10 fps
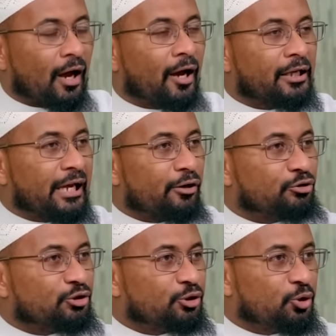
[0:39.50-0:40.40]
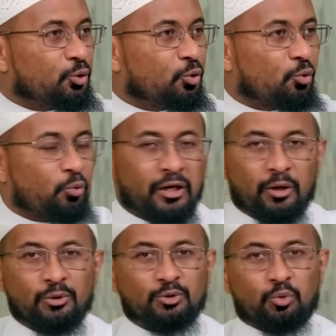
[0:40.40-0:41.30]
I guarantee you, when
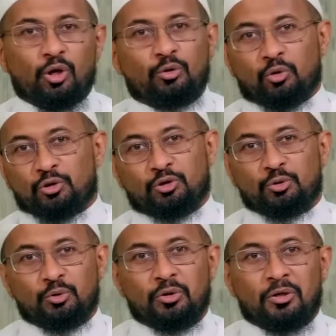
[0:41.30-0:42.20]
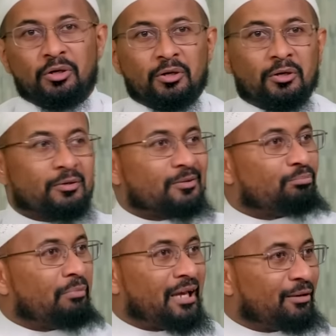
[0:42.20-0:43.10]
it was World War II,
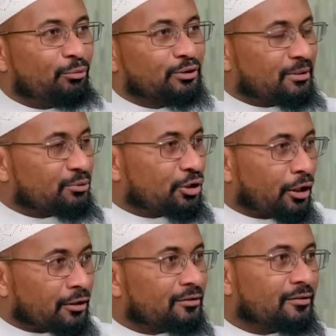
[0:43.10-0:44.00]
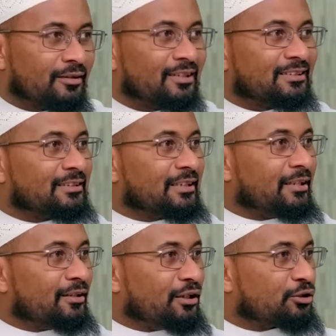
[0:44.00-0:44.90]
many Muslims thought, this is
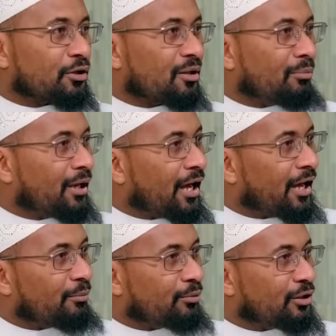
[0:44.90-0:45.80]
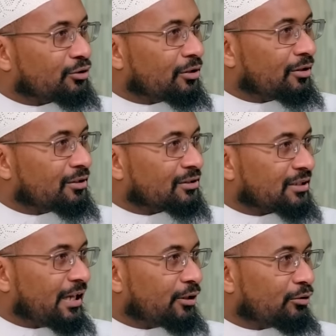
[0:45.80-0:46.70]
it, these are the malahim, this
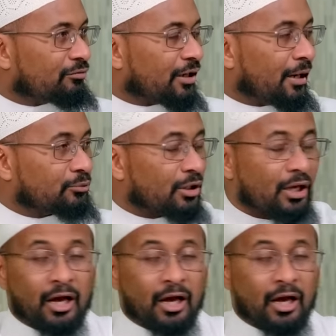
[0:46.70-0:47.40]
is the end of times.